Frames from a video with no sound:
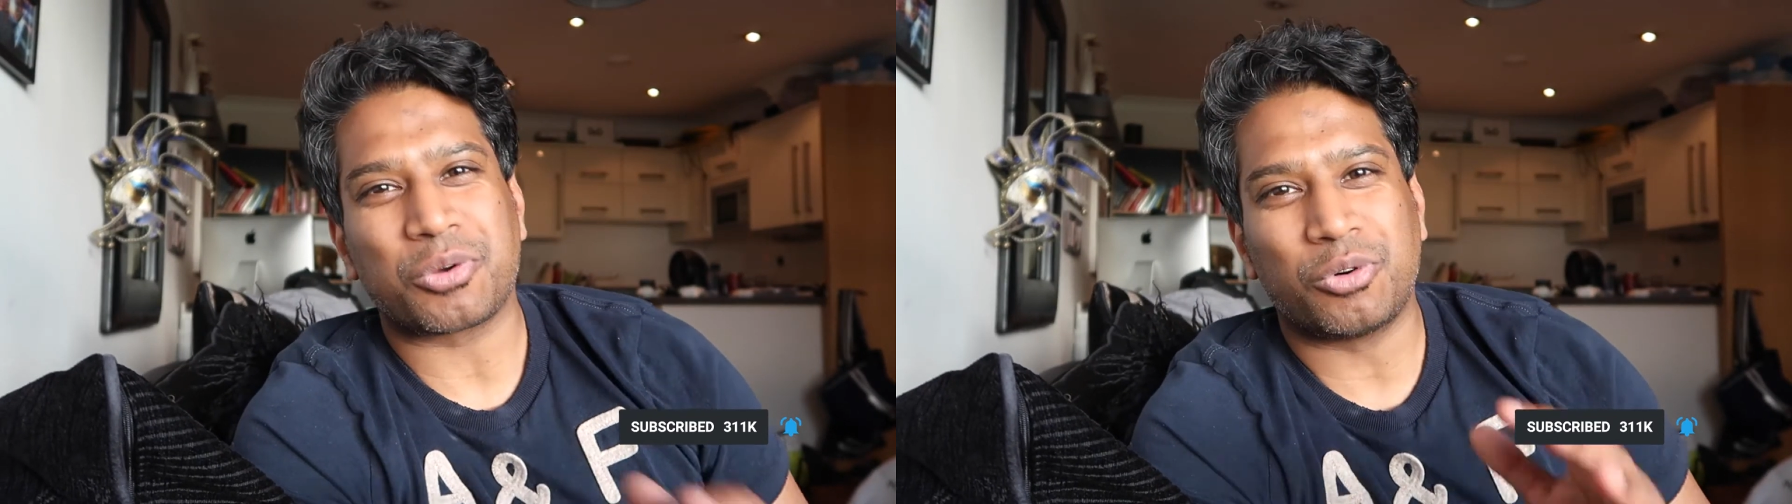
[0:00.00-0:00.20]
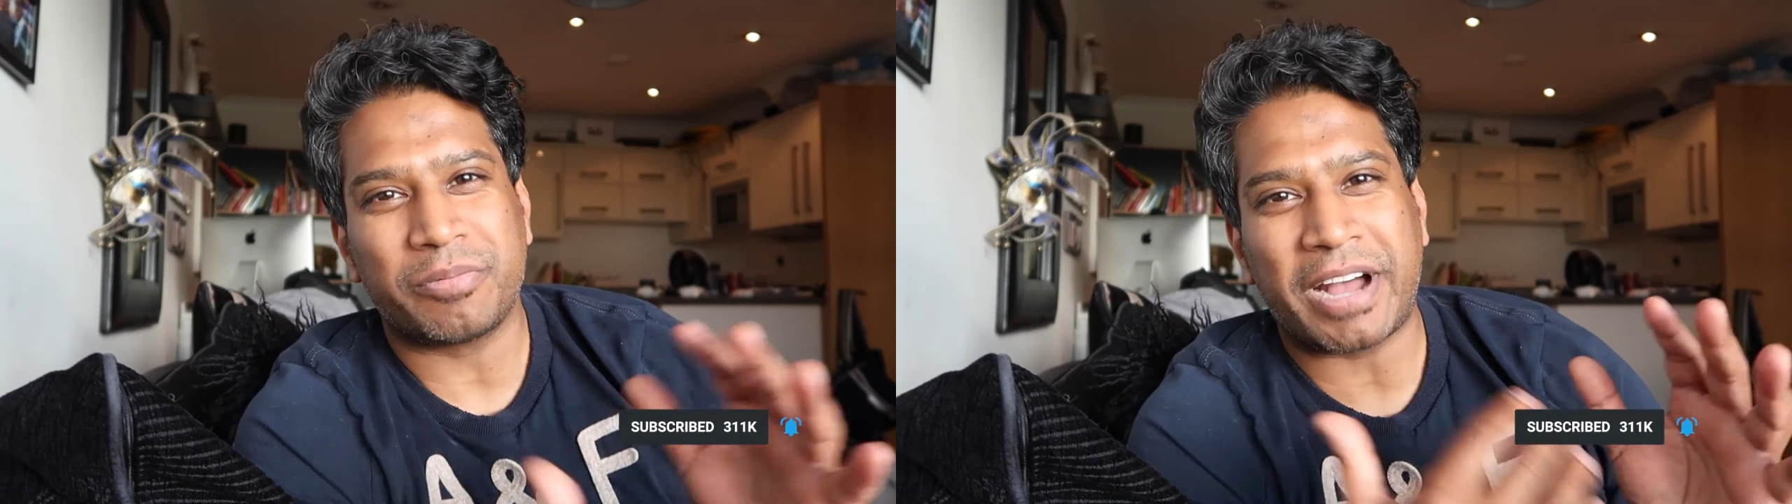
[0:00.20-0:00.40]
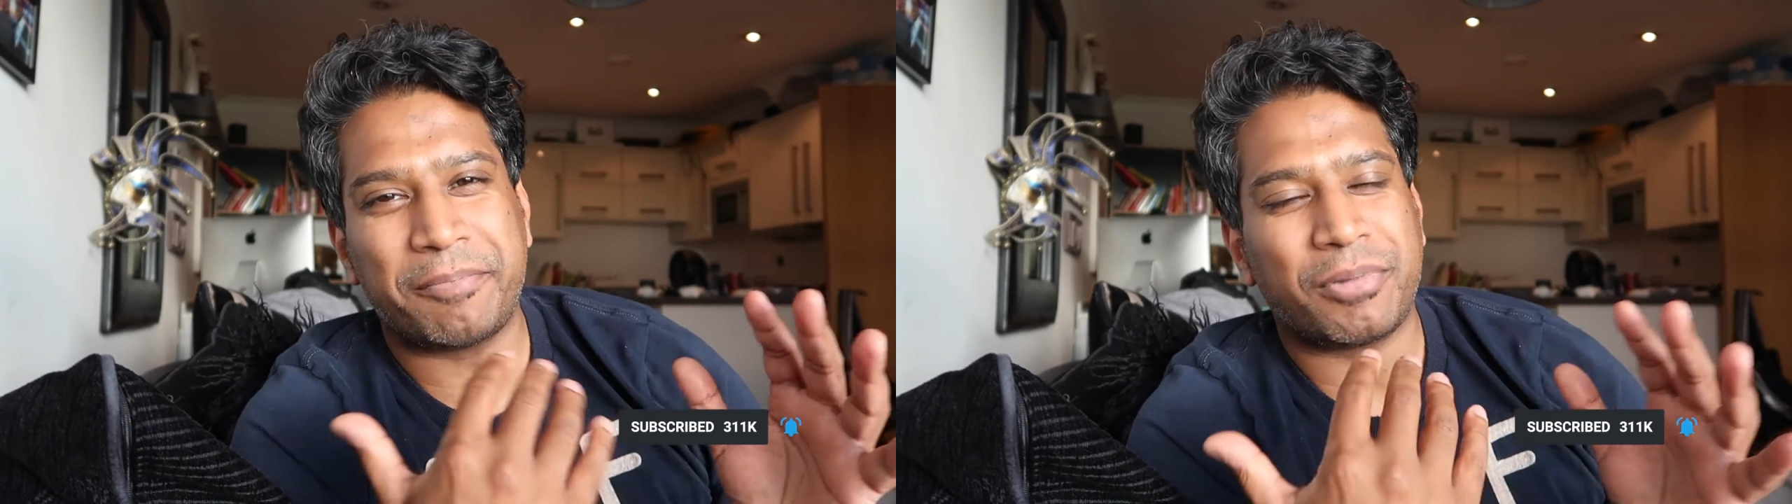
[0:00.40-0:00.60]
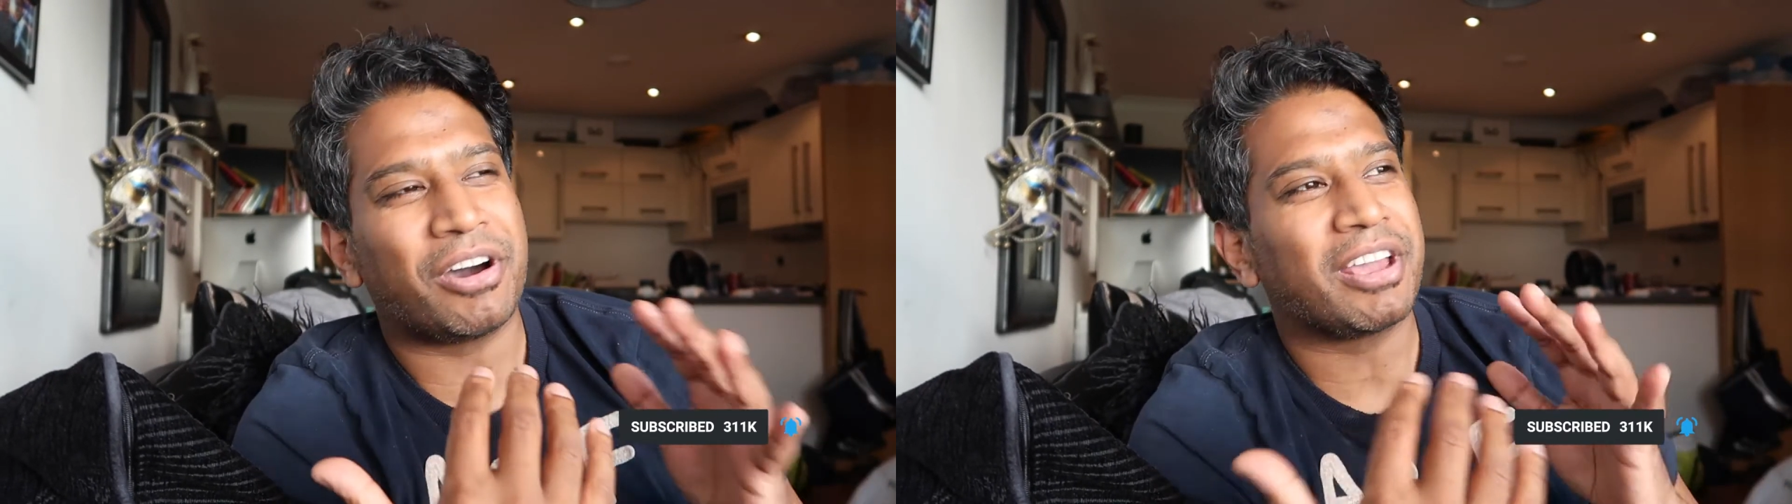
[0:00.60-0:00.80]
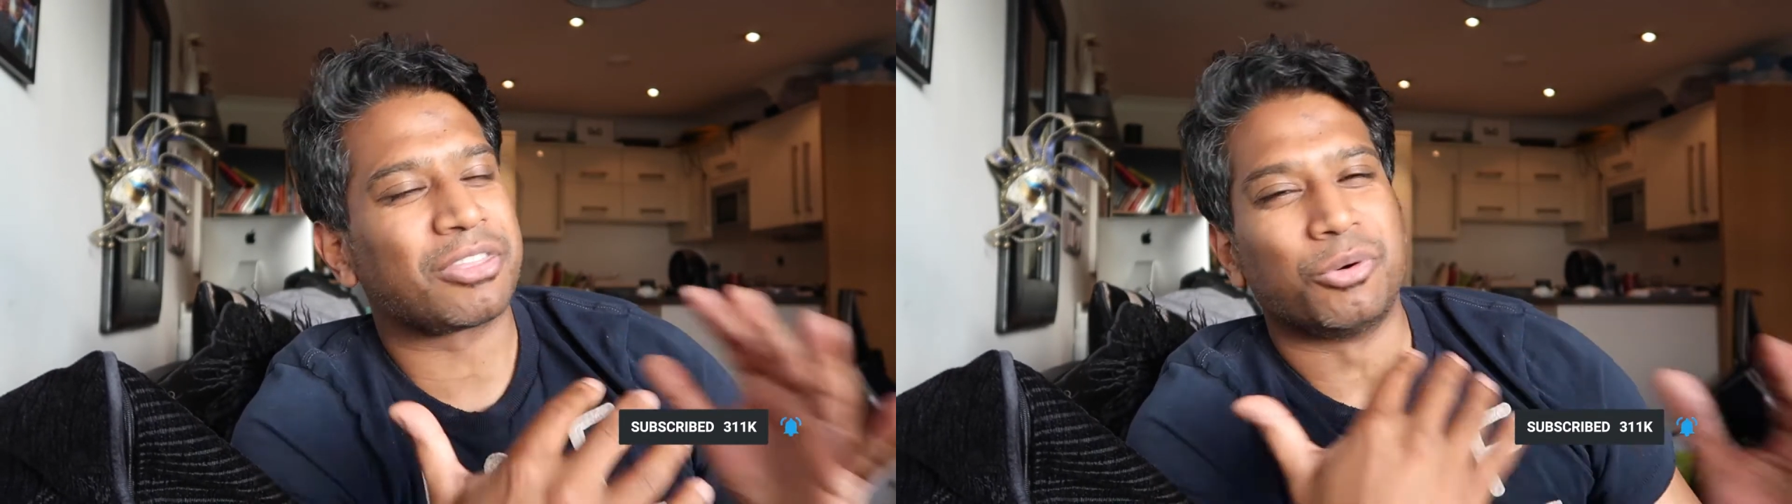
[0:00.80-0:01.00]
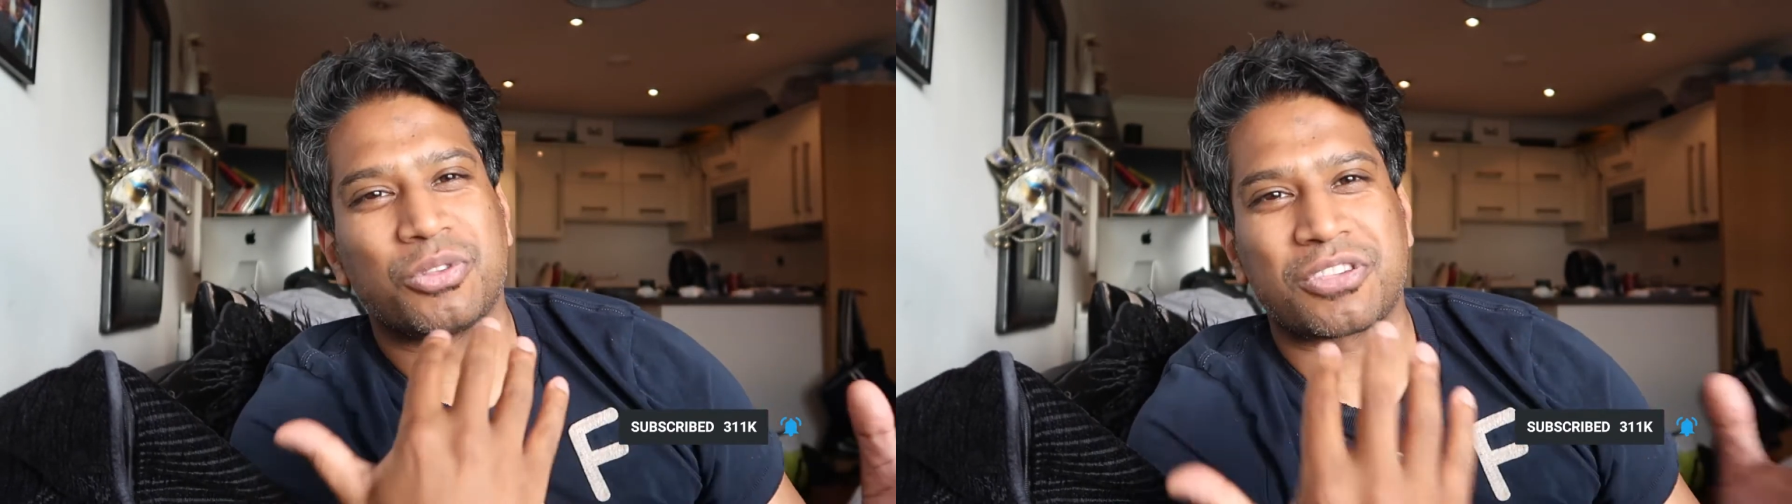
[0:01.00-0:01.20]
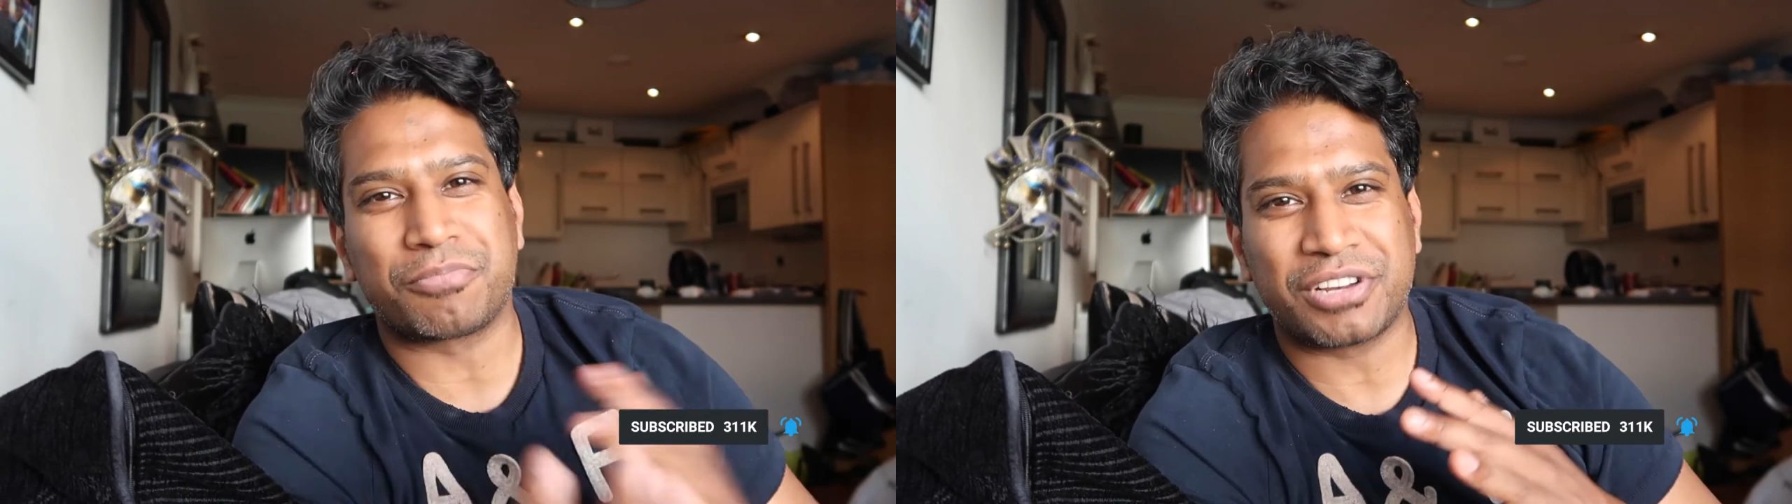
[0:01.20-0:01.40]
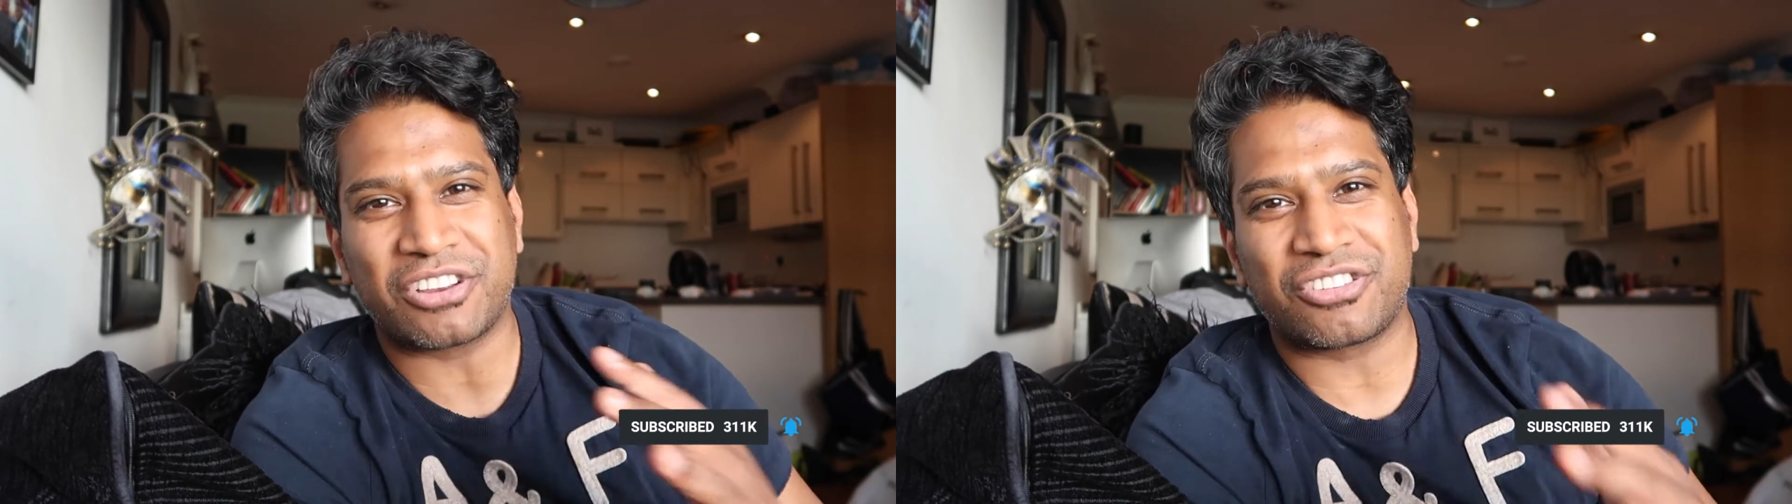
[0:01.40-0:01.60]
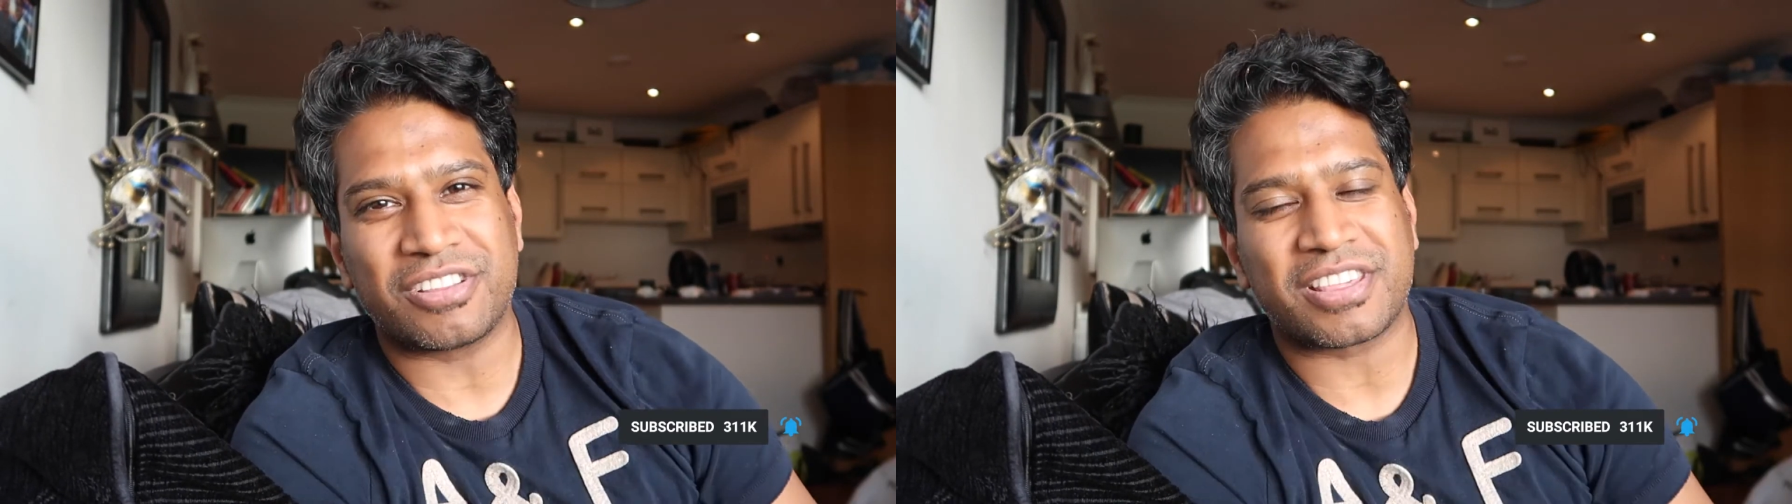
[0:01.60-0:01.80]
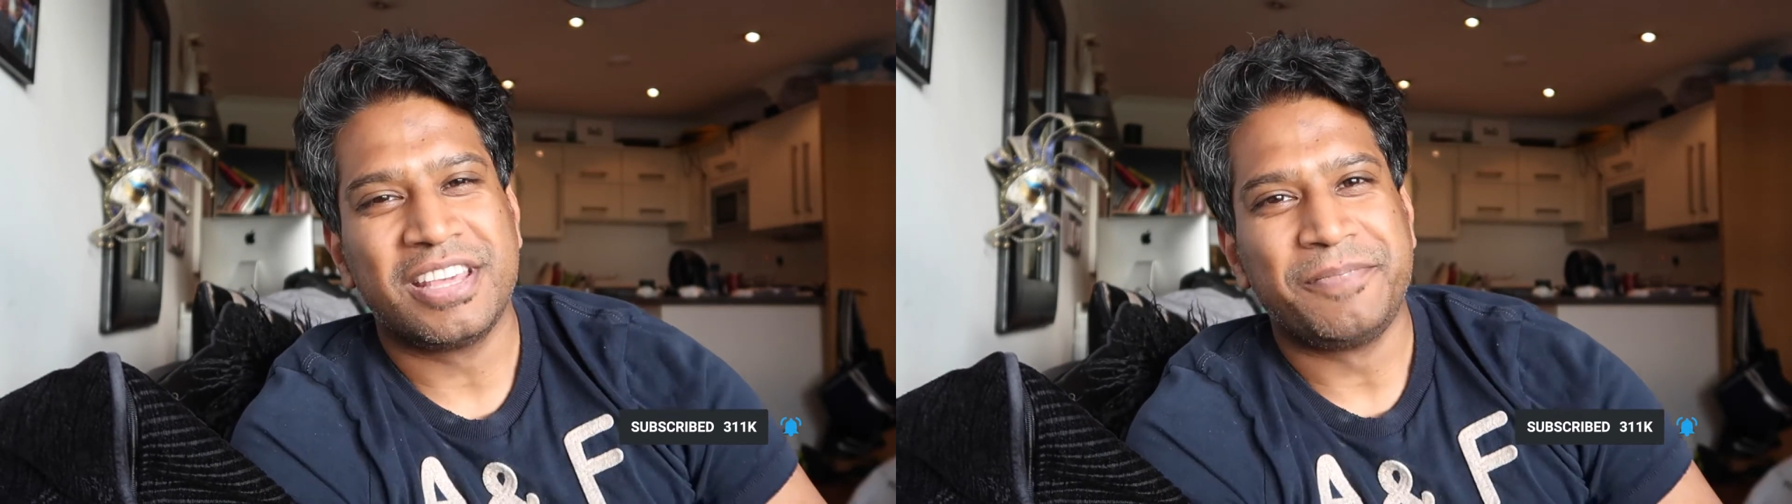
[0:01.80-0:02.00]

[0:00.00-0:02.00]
all about my thoughts and predictions